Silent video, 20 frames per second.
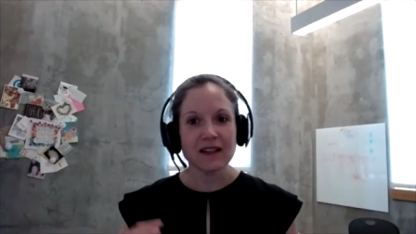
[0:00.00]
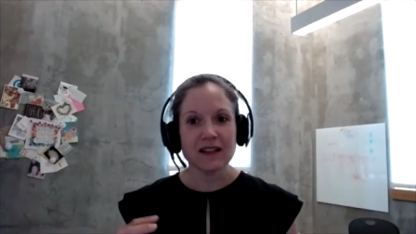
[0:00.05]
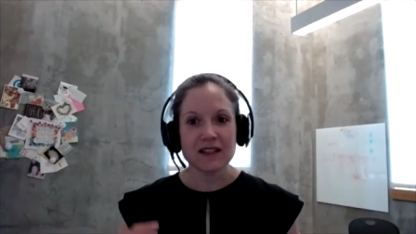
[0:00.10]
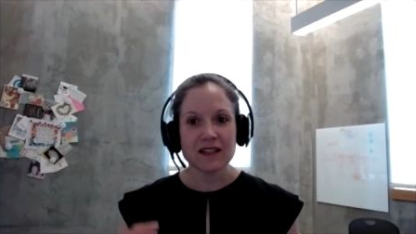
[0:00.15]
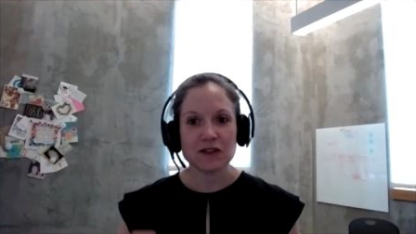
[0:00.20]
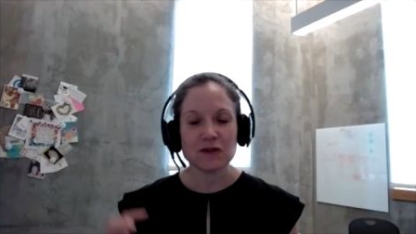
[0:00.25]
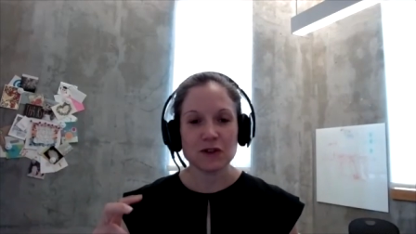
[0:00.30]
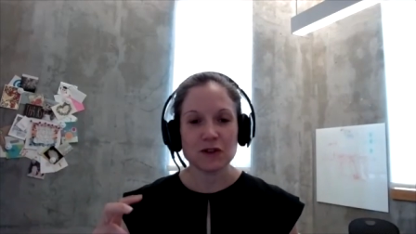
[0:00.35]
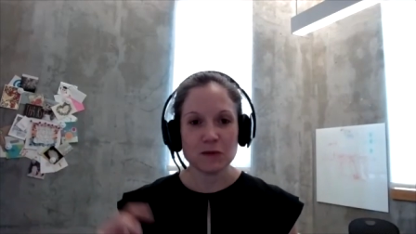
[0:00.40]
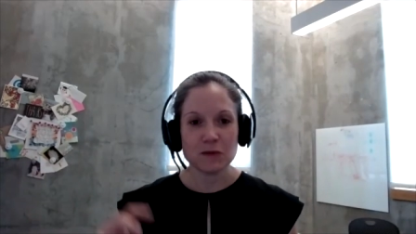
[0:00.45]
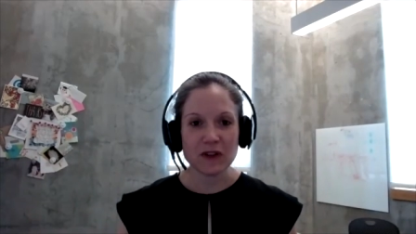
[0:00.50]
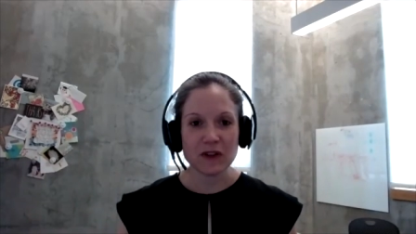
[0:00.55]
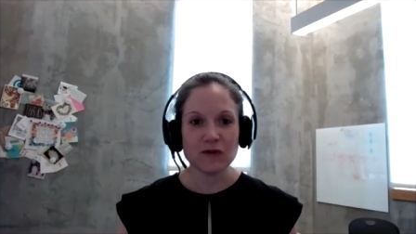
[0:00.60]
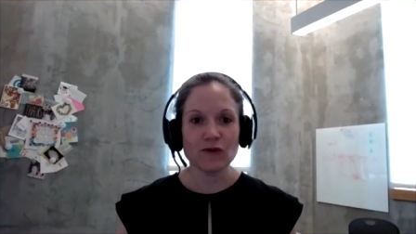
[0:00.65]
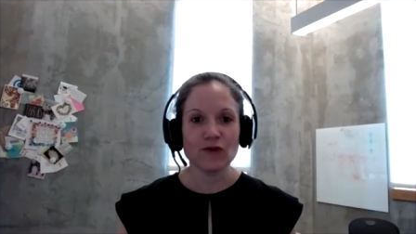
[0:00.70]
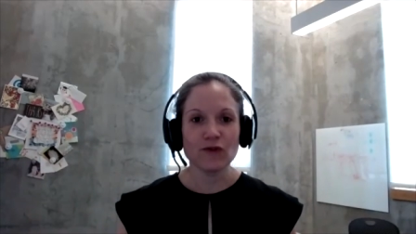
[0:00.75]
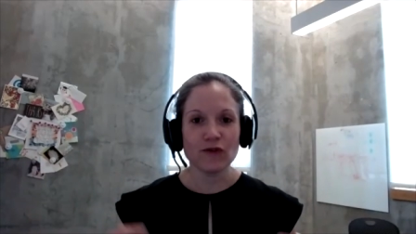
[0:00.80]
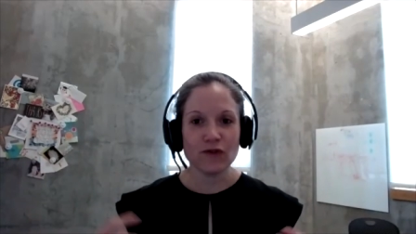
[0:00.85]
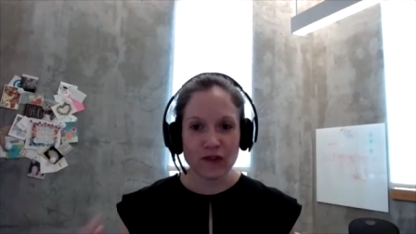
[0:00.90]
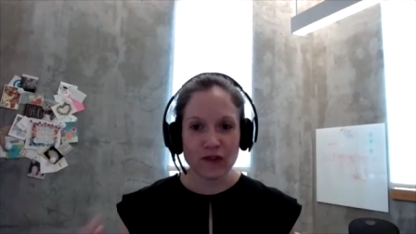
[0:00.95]
so it's
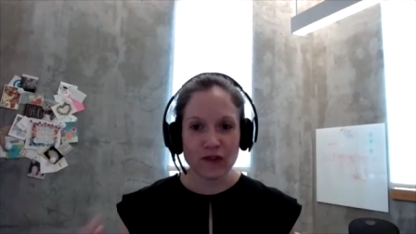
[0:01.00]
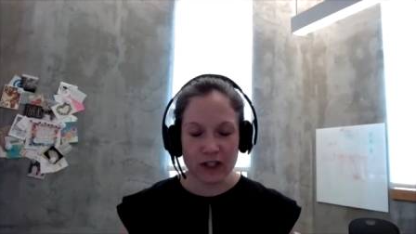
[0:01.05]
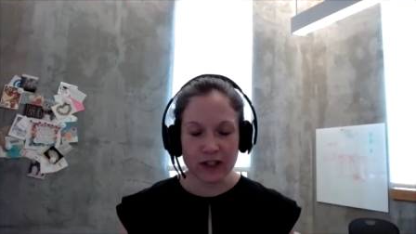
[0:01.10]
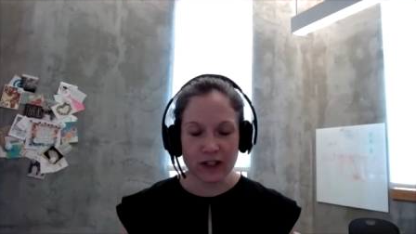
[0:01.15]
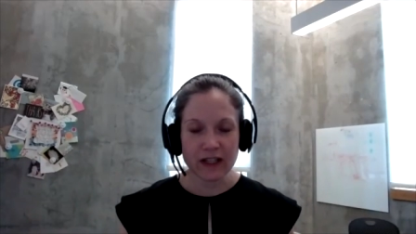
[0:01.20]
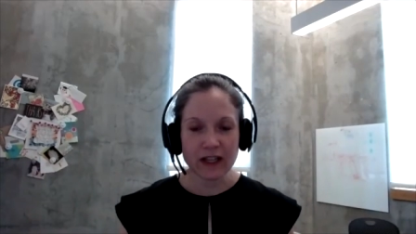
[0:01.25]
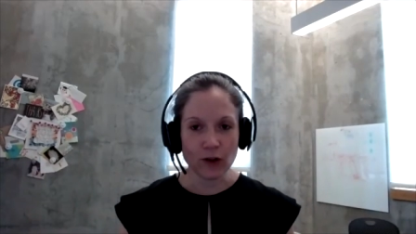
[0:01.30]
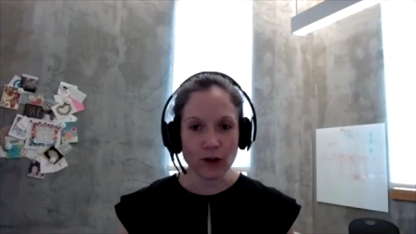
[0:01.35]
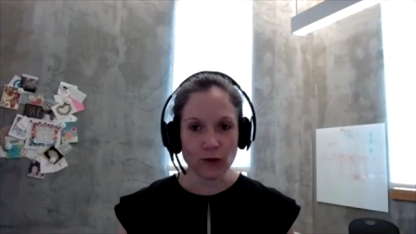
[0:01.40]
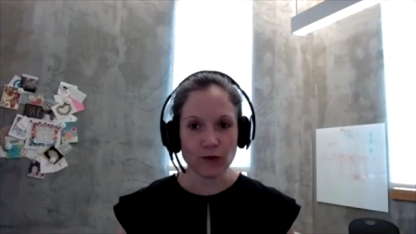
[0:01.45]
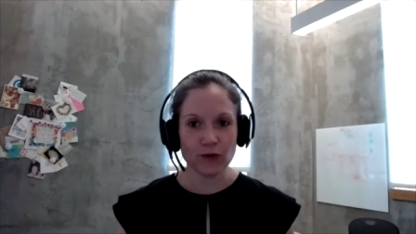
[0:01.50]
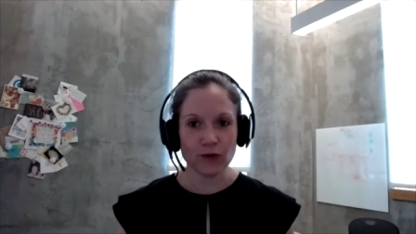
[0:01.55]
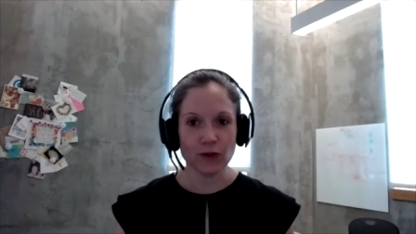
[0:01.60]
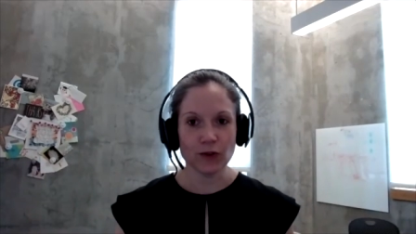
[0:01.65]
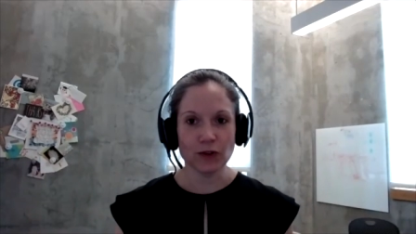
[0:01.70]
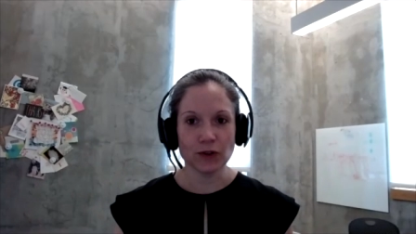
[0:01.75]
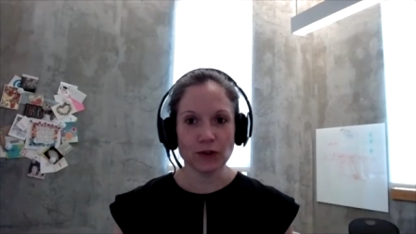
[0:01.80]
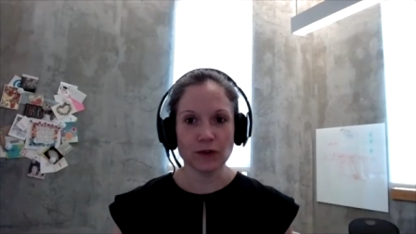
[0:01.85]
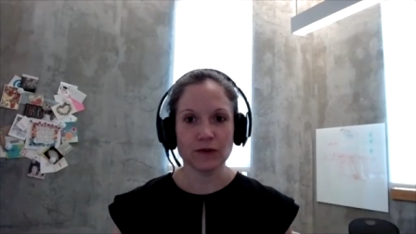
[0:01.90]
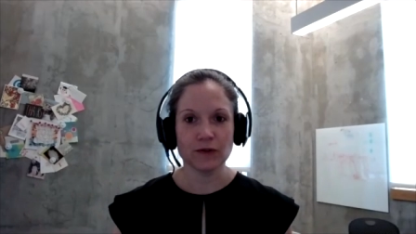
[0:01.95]
been very
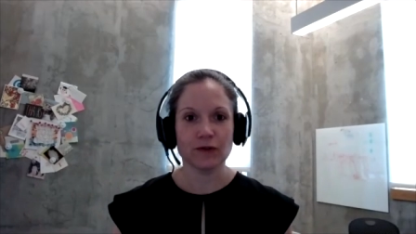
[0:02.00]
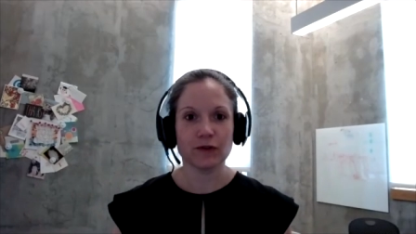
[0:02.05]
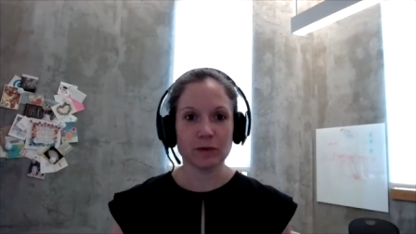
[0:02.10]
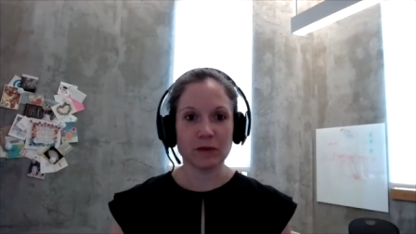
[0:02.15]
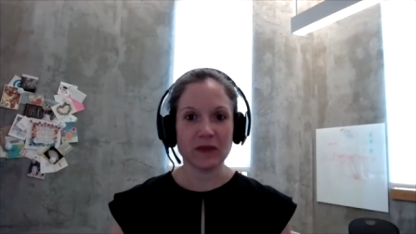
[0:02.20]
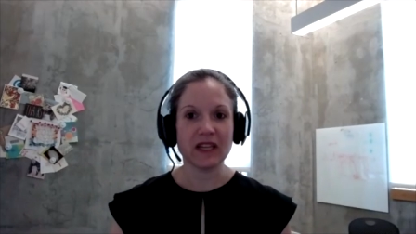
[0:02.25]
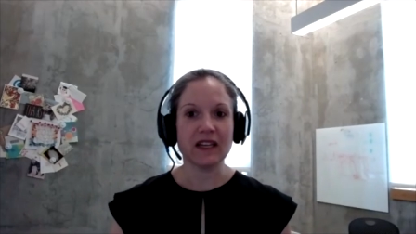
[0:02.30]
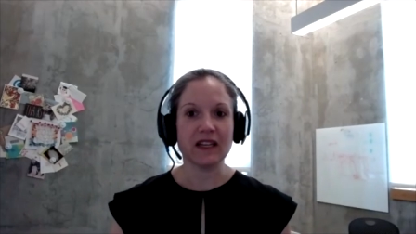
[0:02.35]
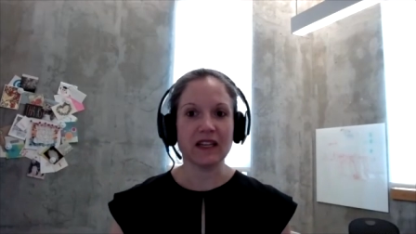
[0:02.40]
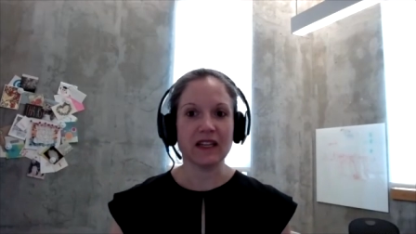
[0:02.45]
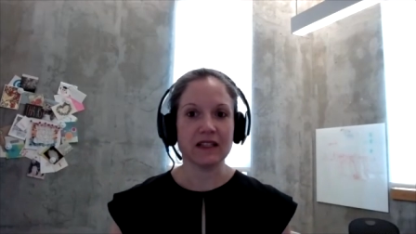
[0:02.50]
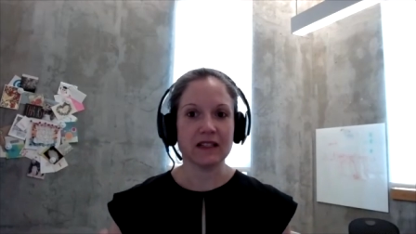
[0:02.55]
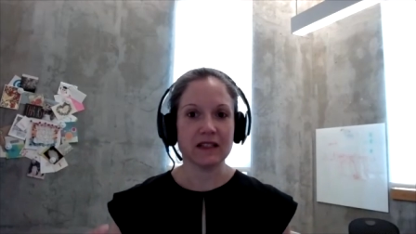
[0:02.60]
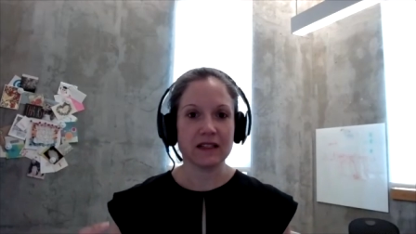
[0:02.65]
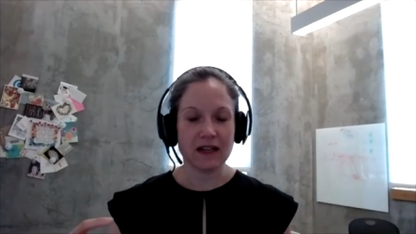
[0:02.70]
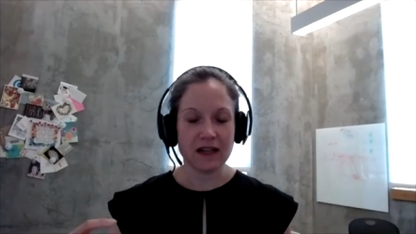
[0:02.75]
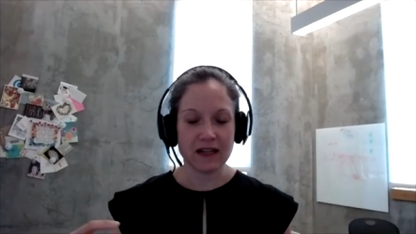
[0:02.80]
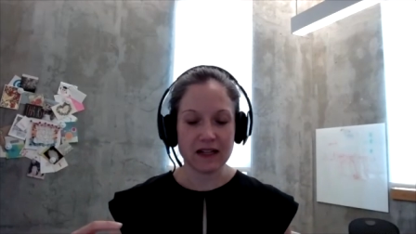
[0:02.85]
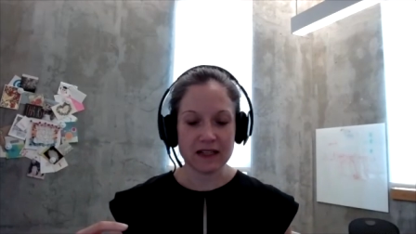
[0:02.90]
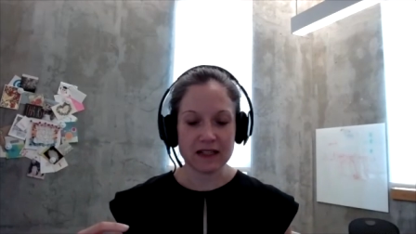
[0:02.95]
helpful for me
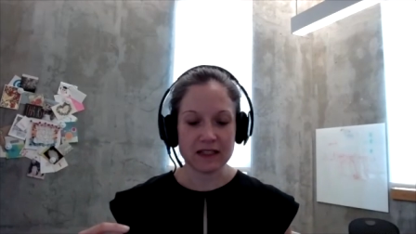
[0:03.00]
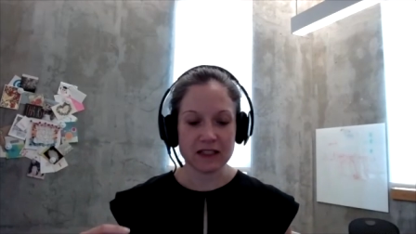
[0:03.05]
uh,